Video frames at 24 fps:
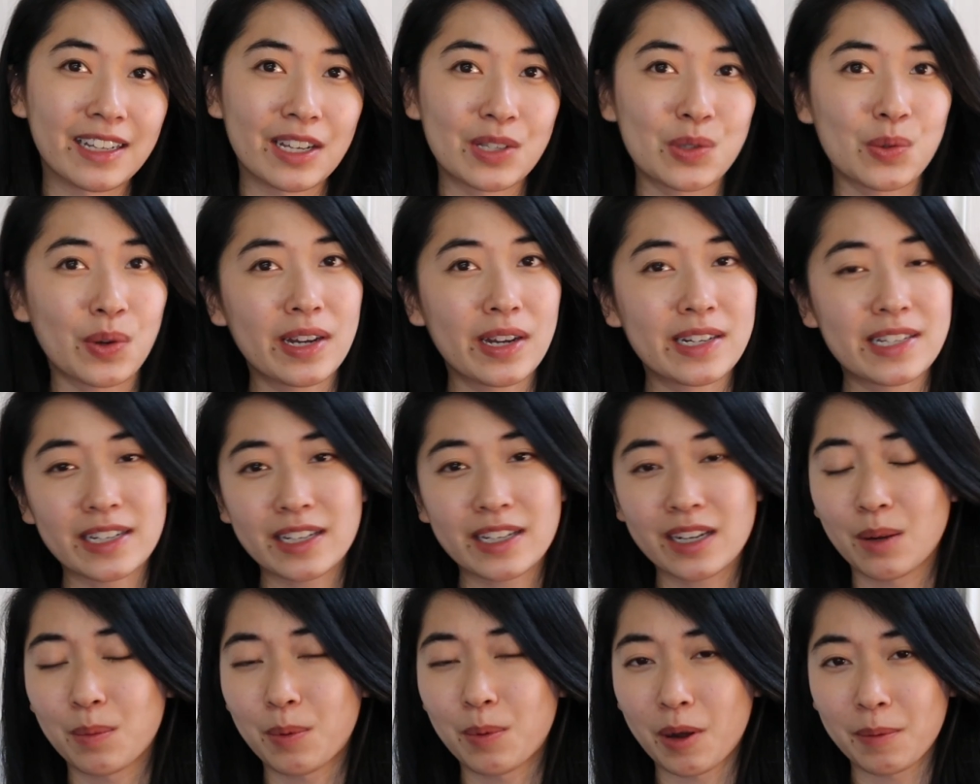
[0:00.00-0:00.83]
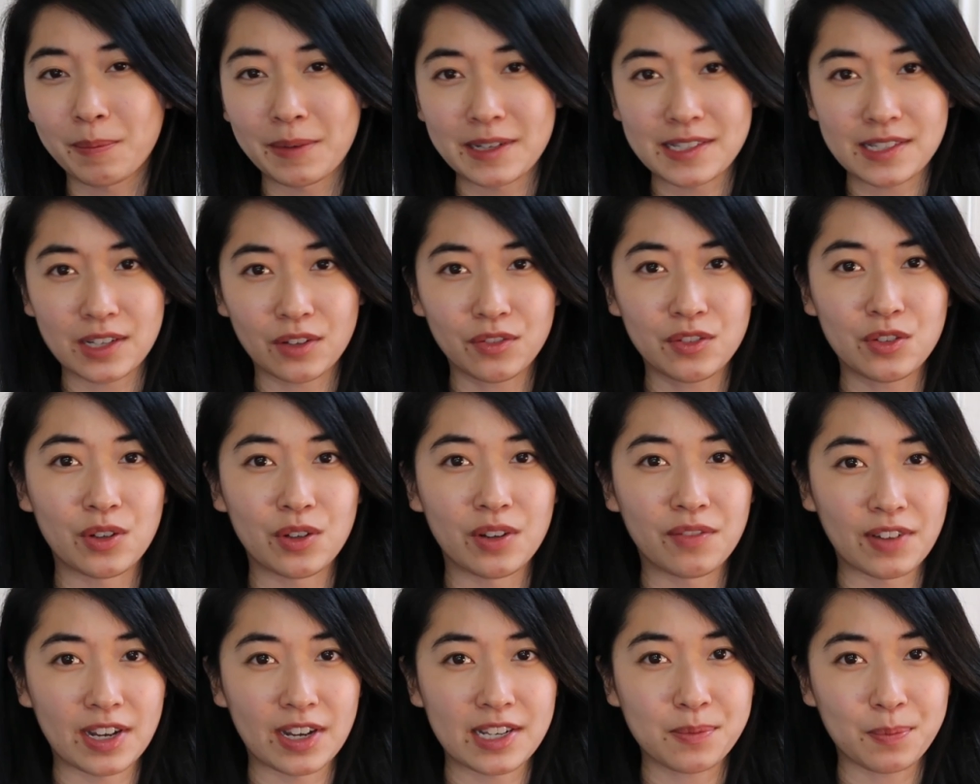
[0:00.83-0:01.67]
That's why I take it upon myself to
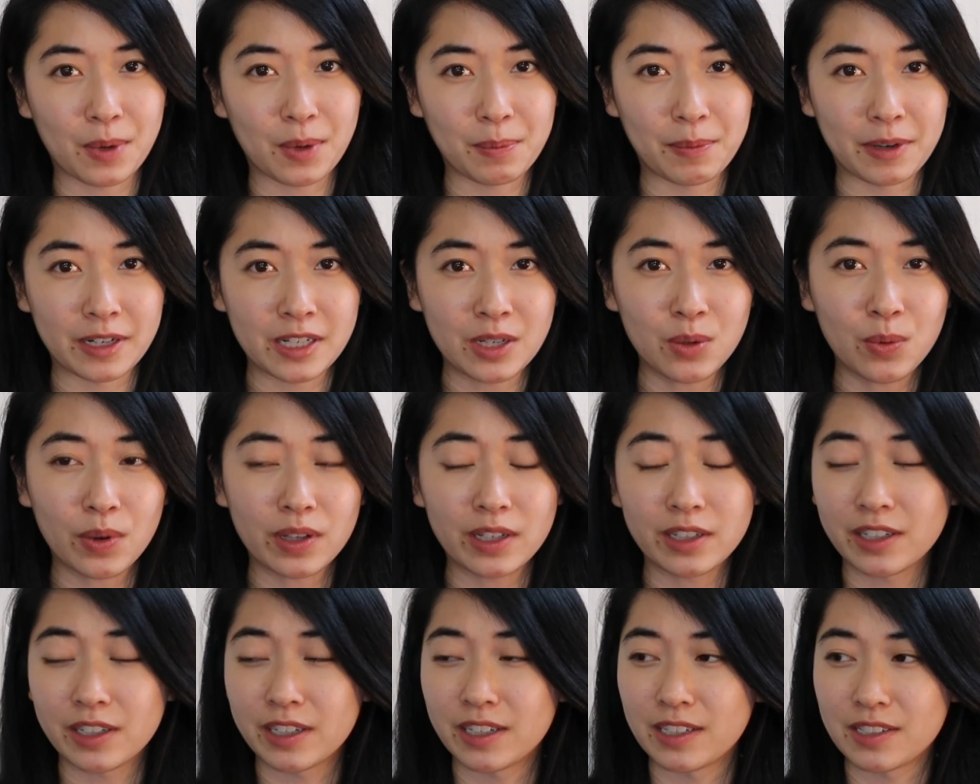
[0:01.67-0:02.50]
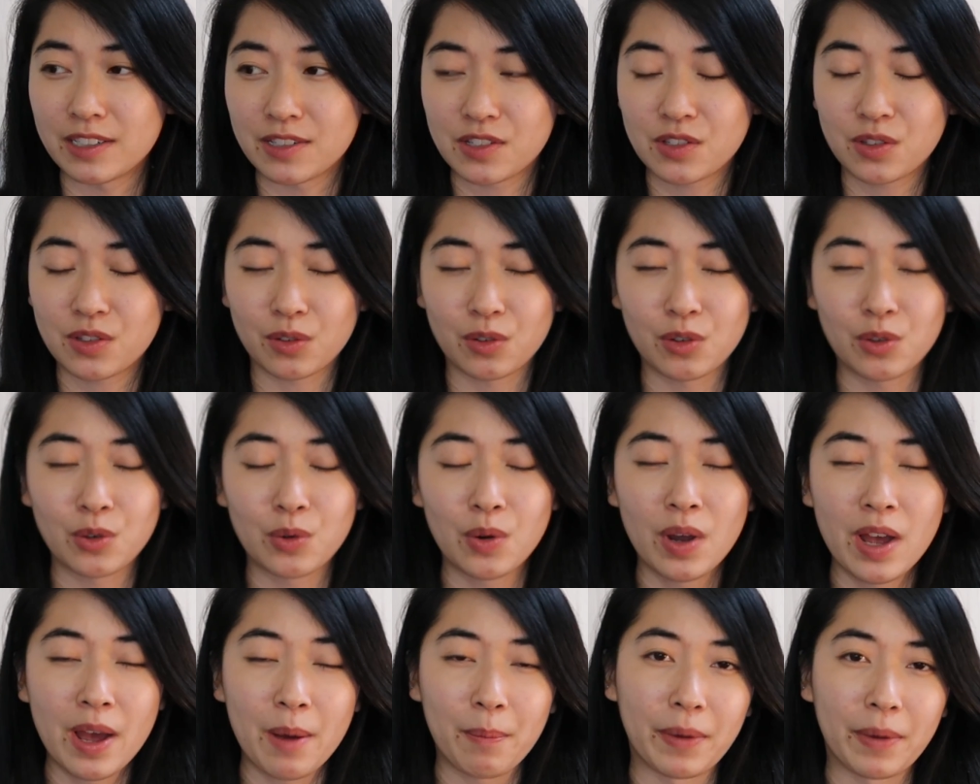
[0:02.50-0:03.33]
invest my money, whether it is
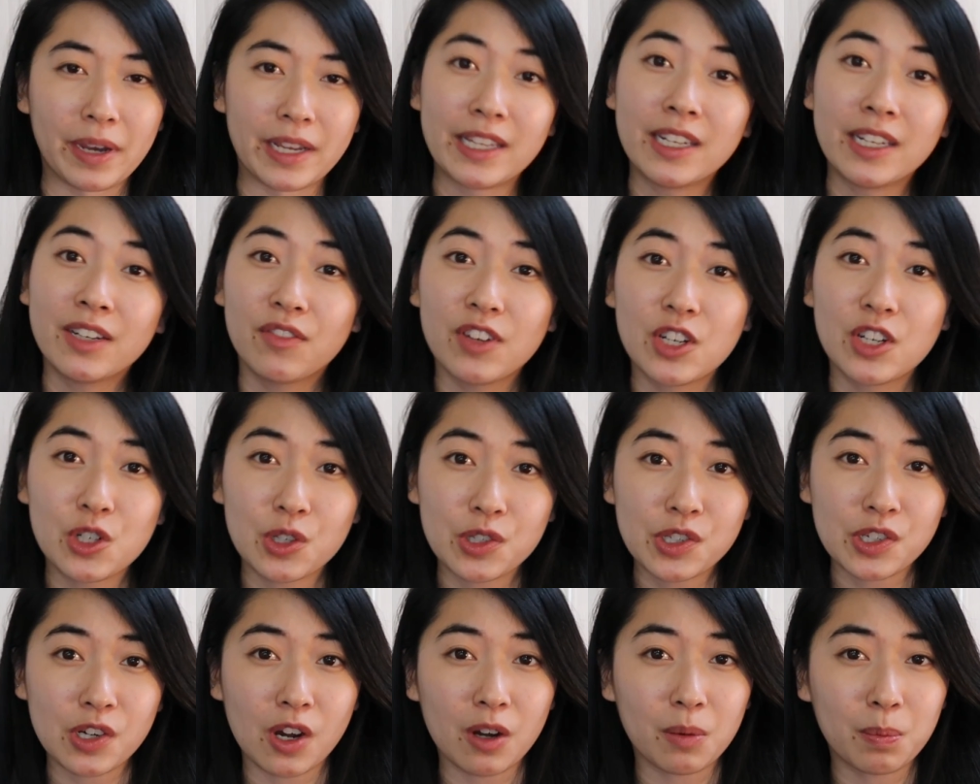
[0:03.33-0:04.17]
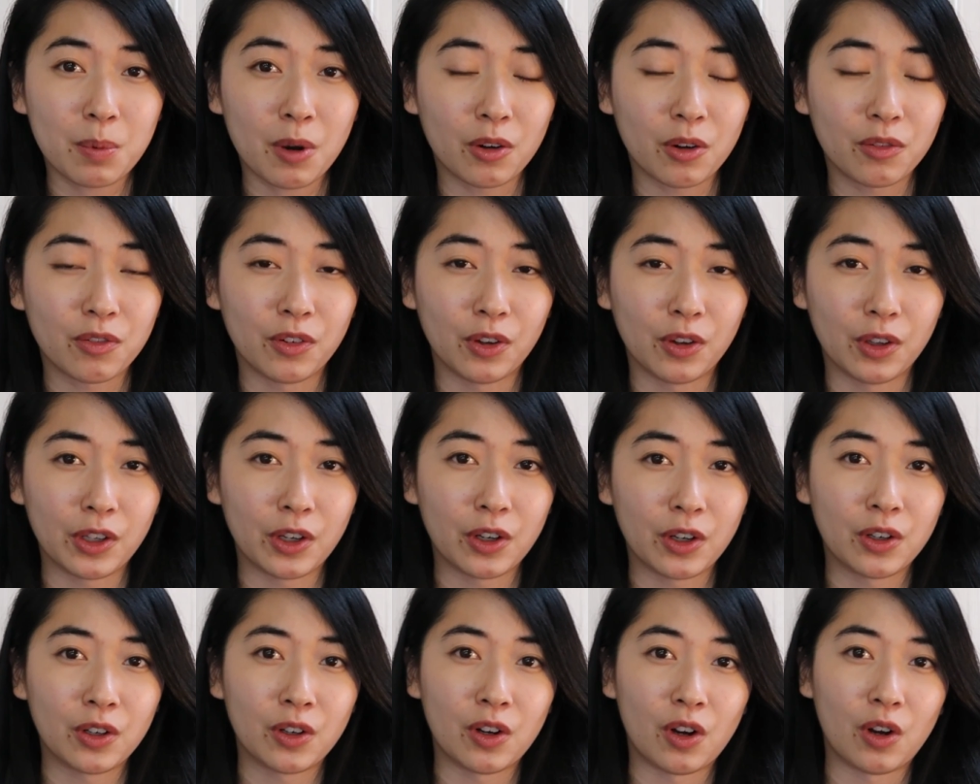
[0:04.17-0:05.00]
through my individual stock
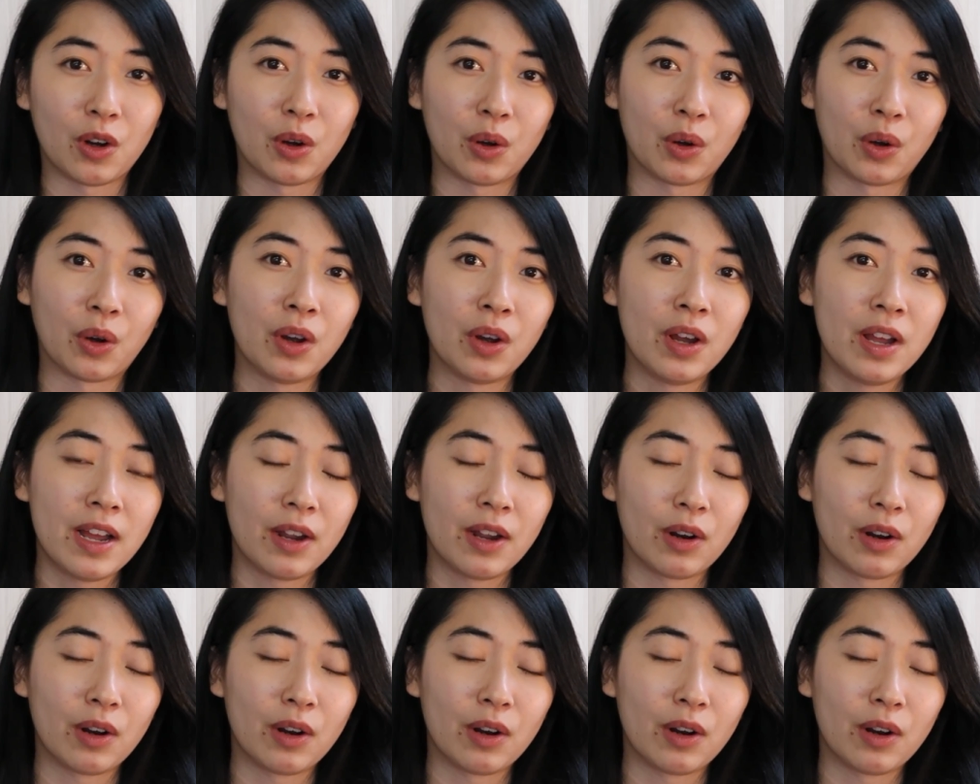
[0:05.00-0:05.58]
portfolio or